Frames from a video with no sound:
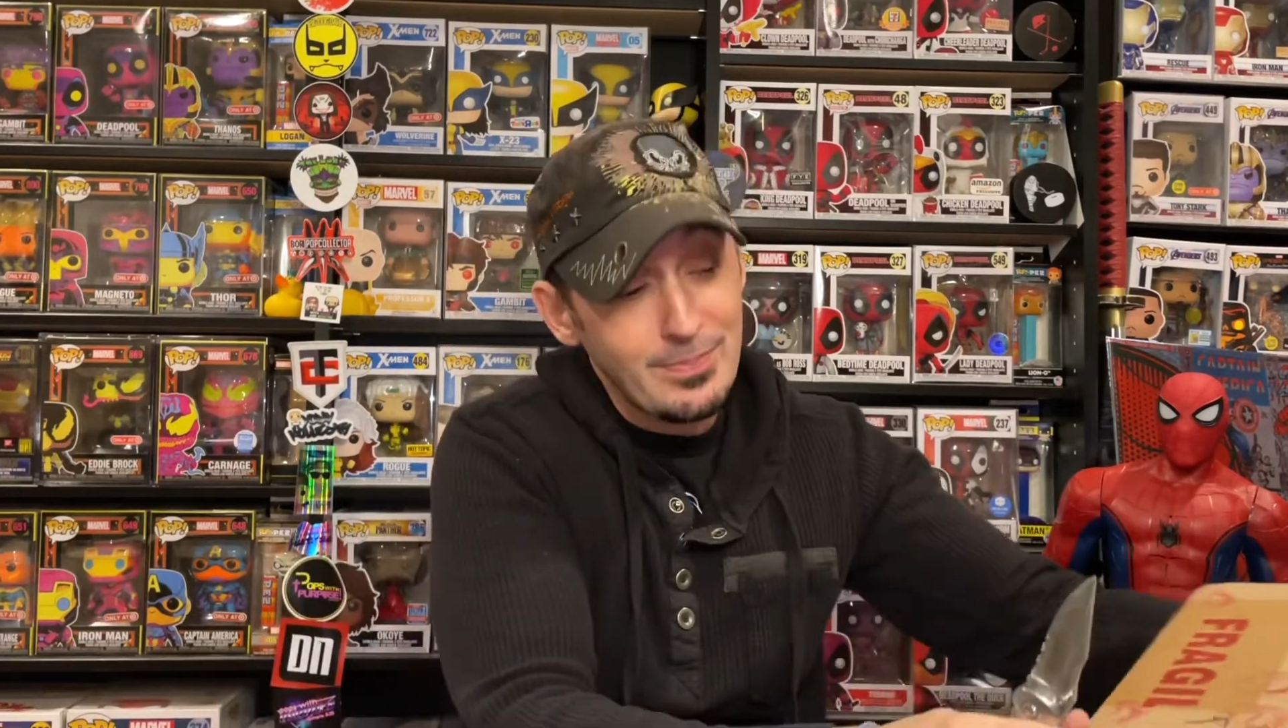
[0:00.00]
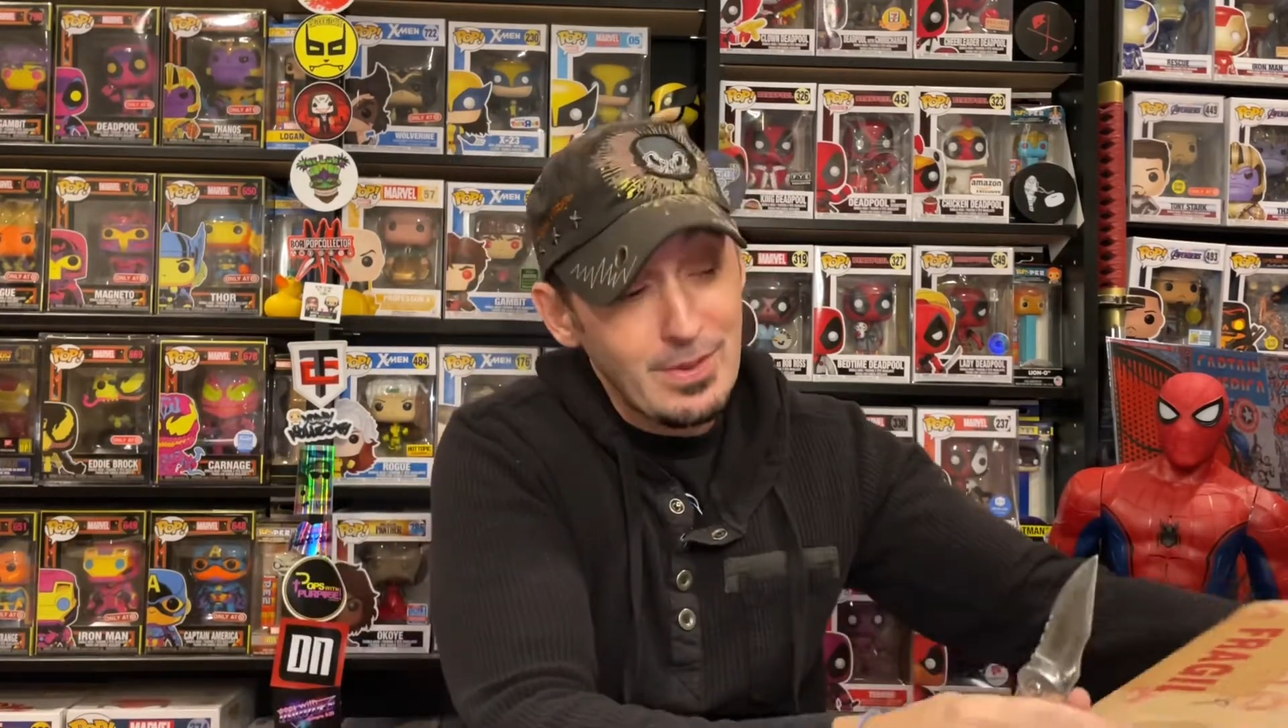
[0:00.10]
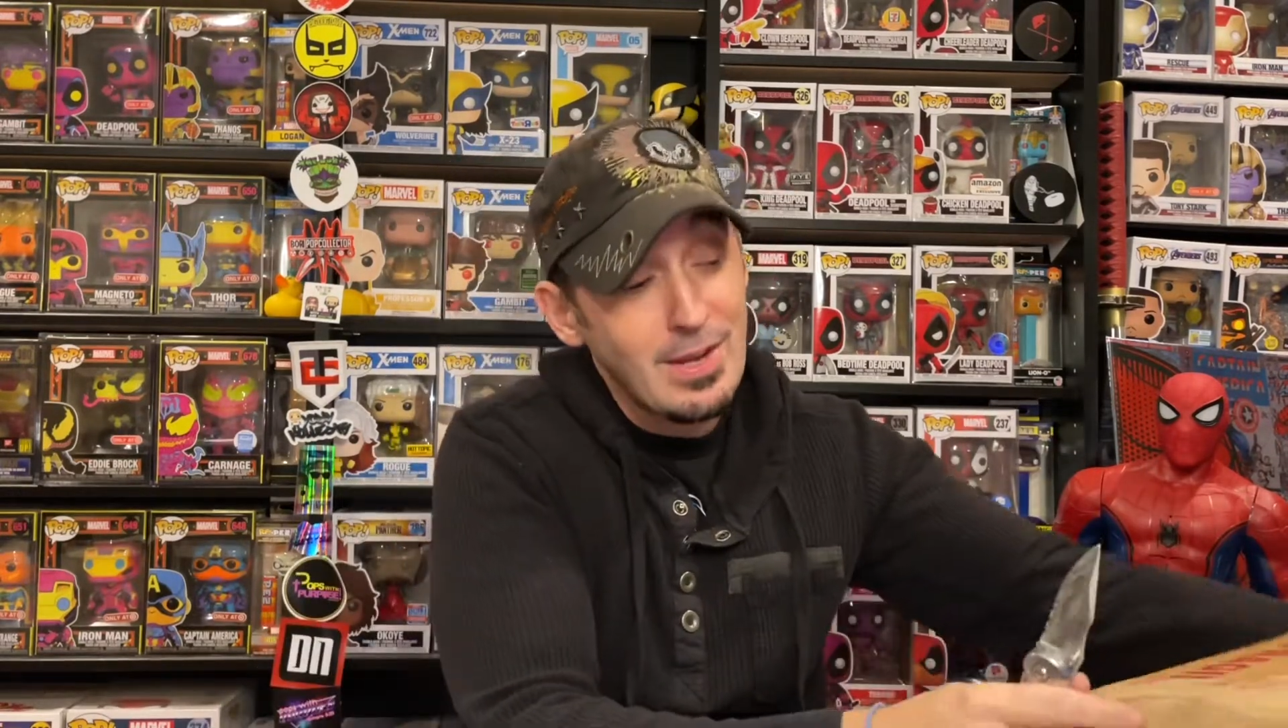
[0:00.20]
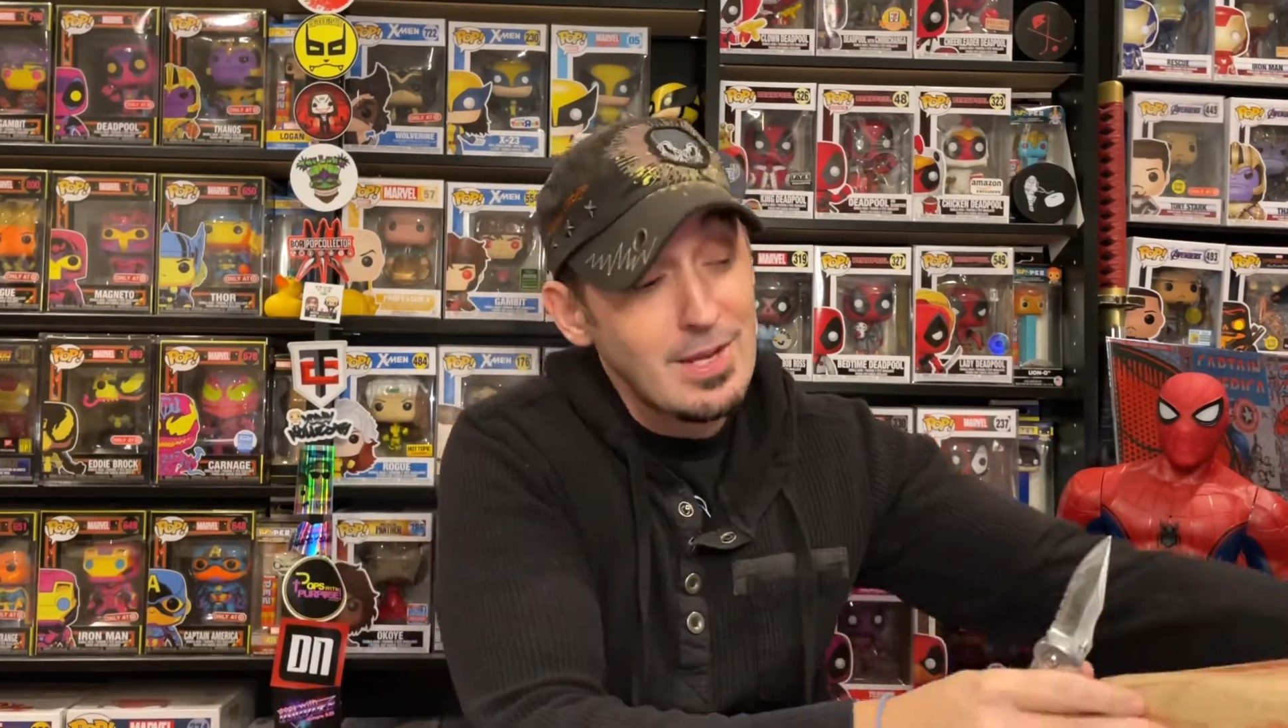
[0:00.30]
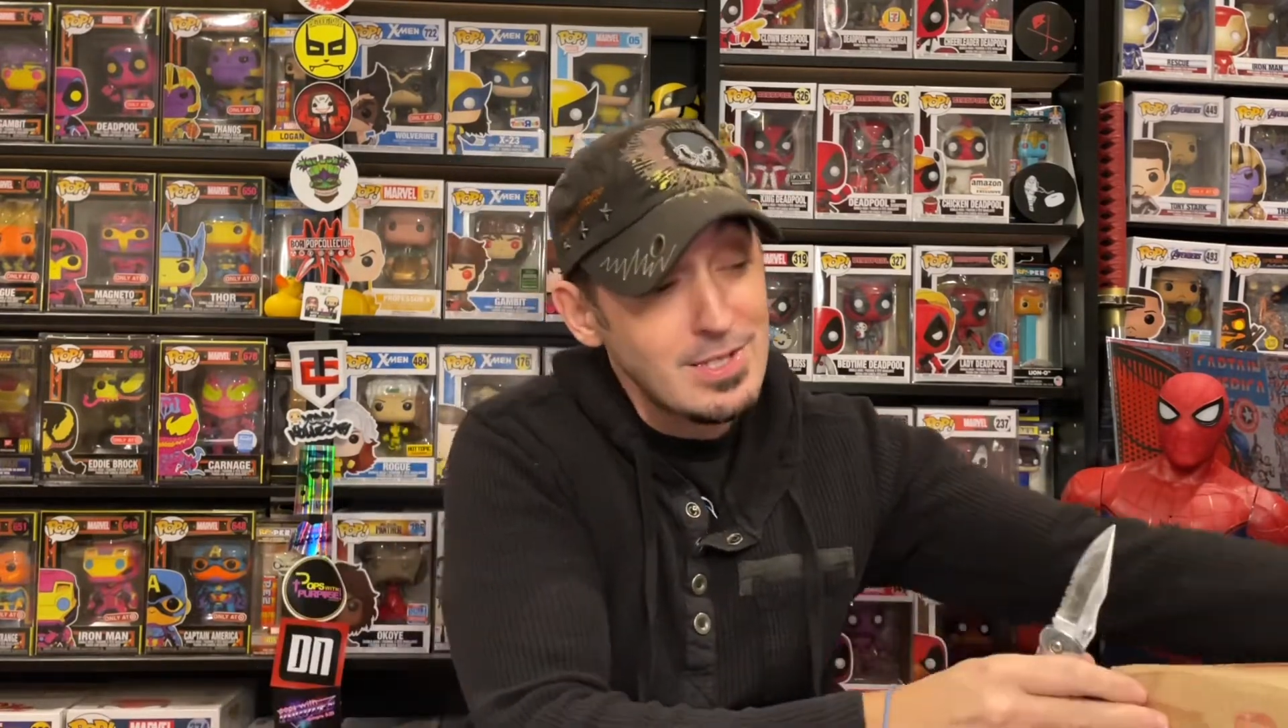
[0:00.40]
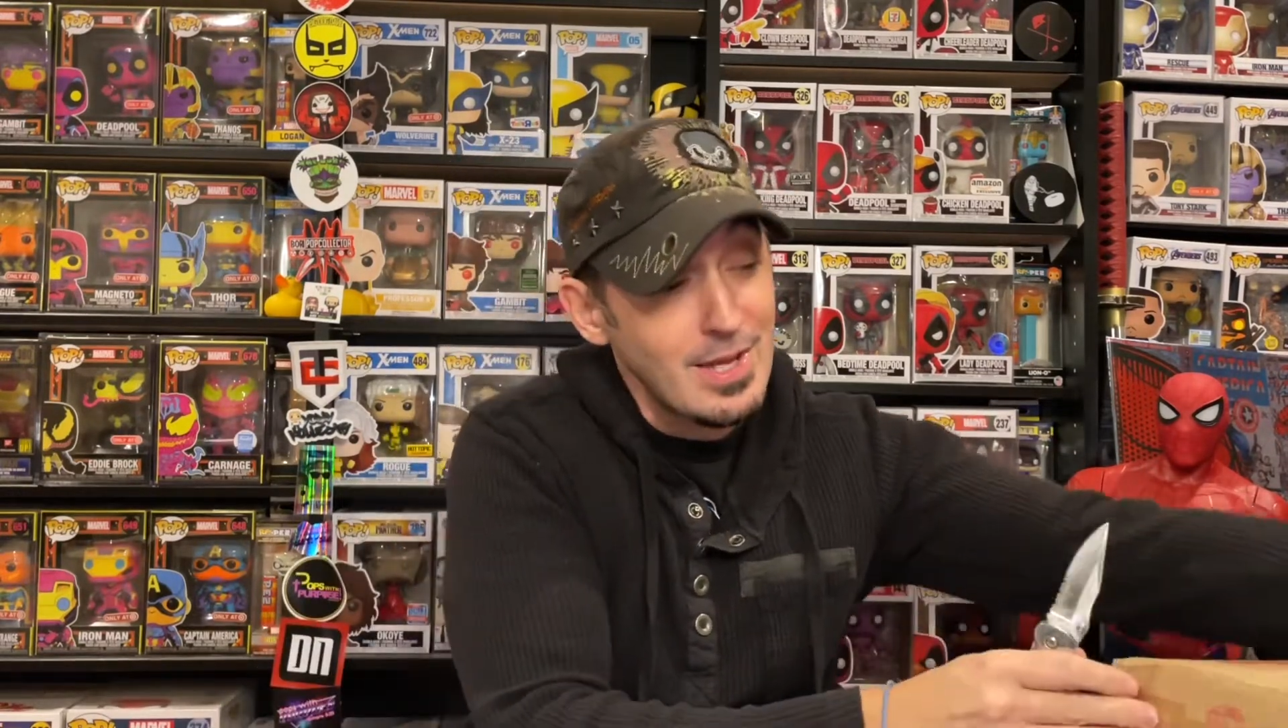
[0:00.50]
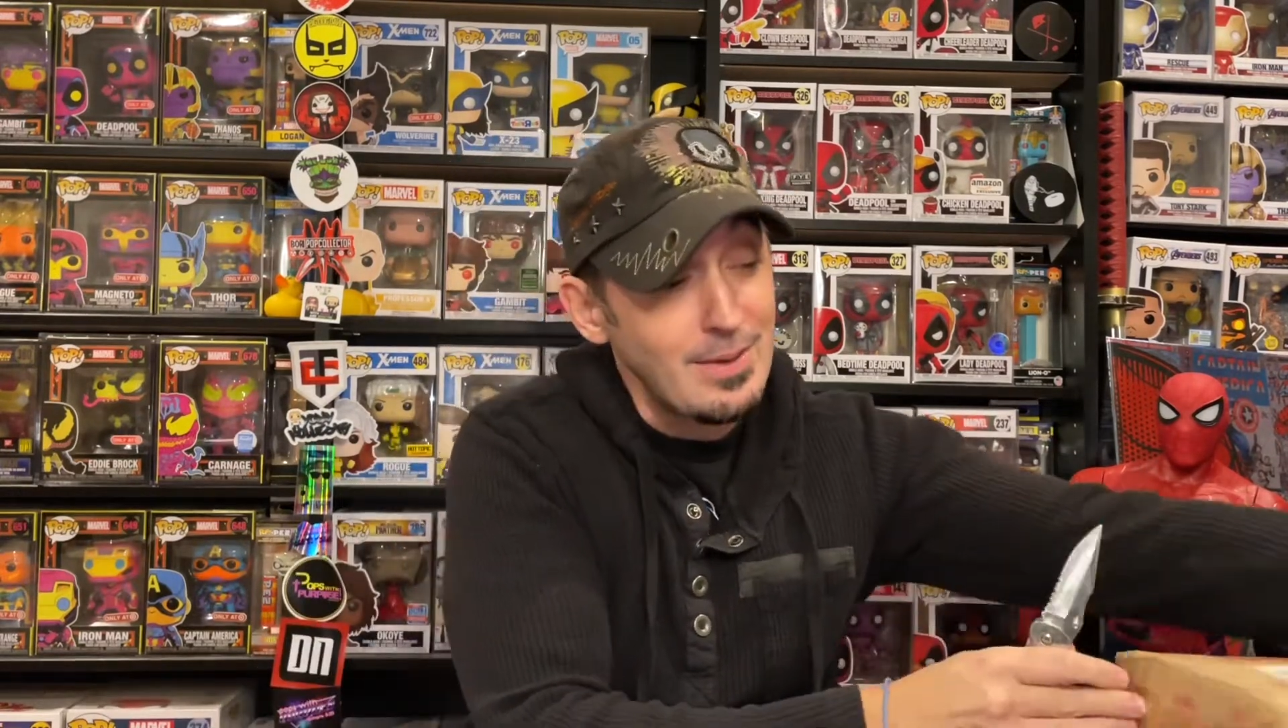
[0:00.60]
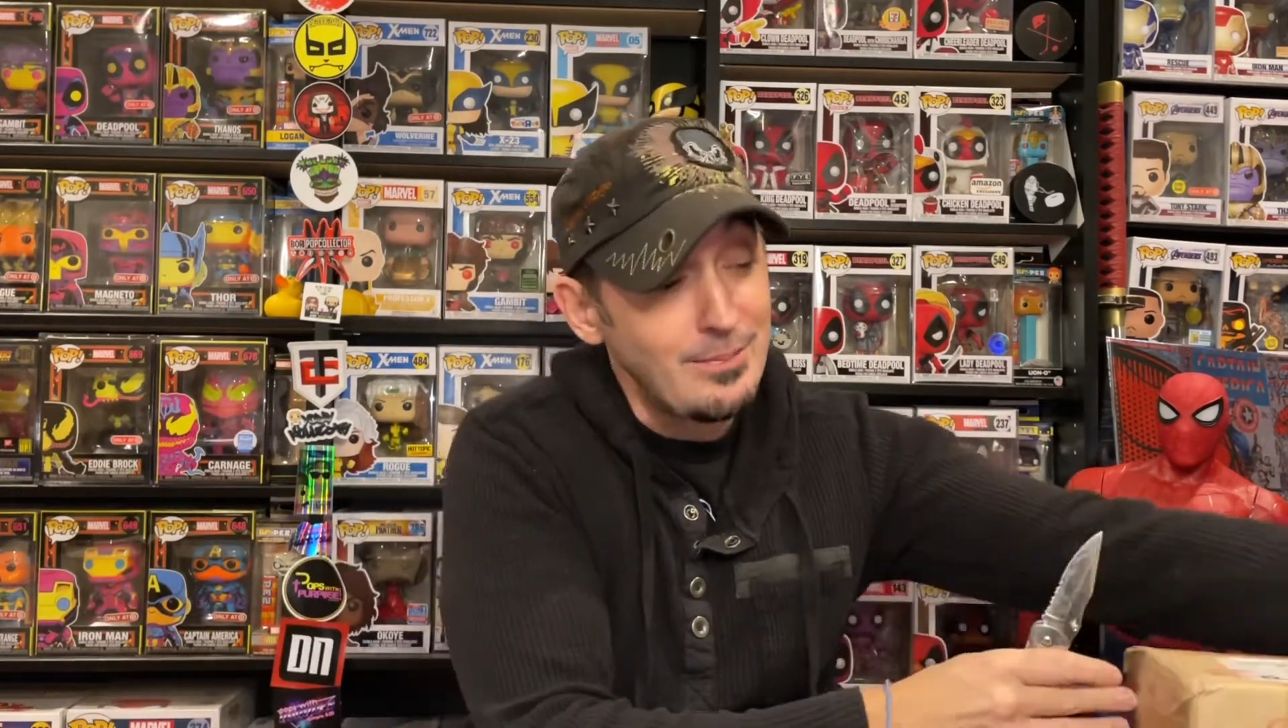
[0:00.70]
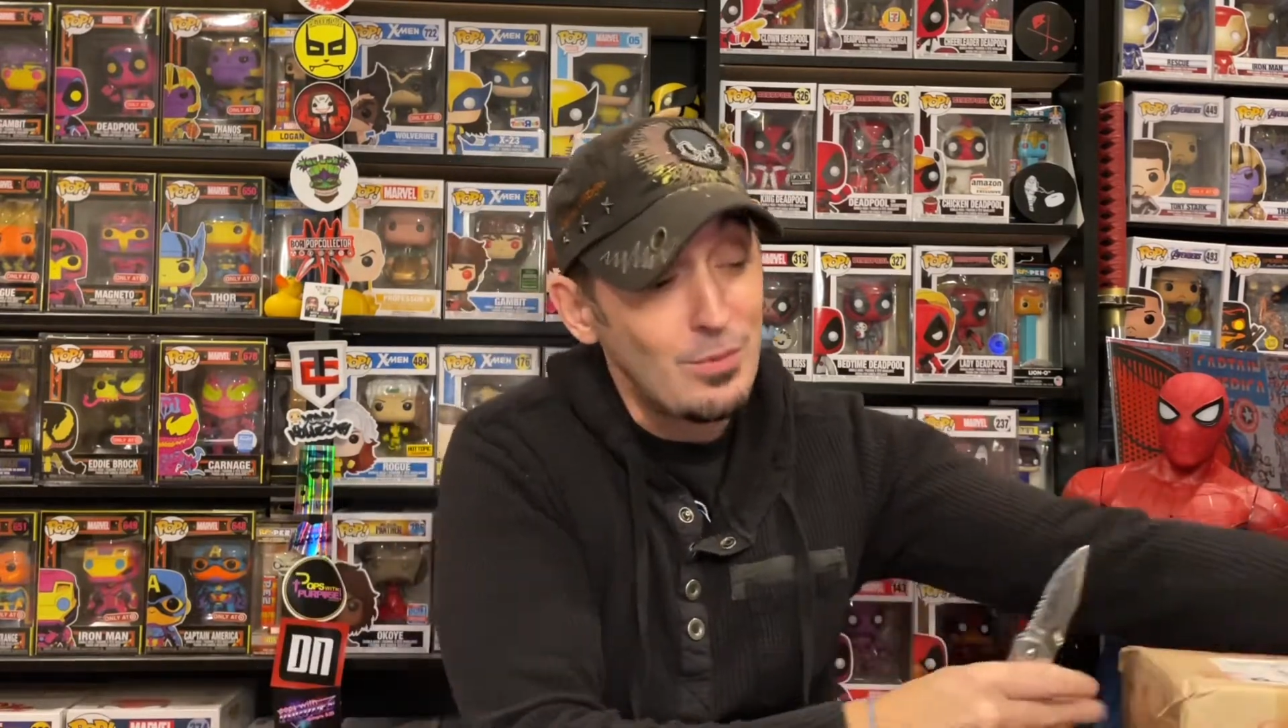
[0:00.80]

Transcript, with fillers: like I said,